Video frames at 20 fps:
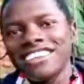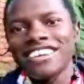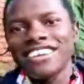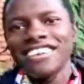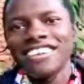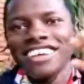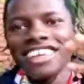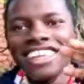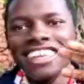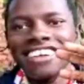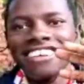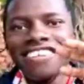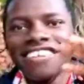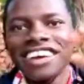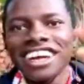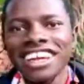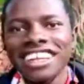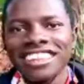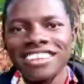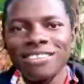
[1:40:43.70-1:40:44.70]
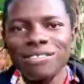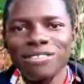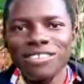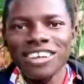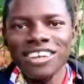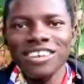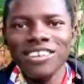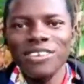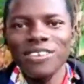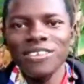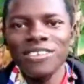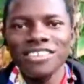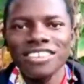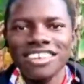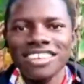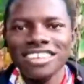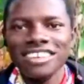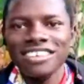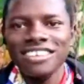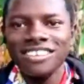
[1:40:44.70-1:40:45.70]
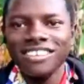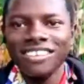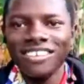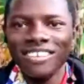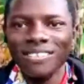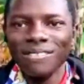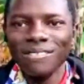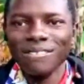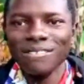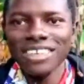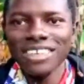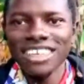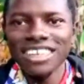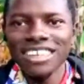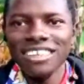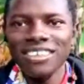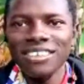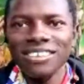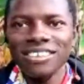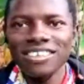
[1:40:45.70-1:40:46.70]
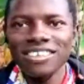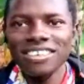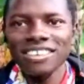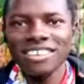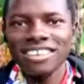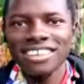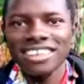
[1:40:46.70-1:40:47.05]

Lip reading: showing great videos, good videos.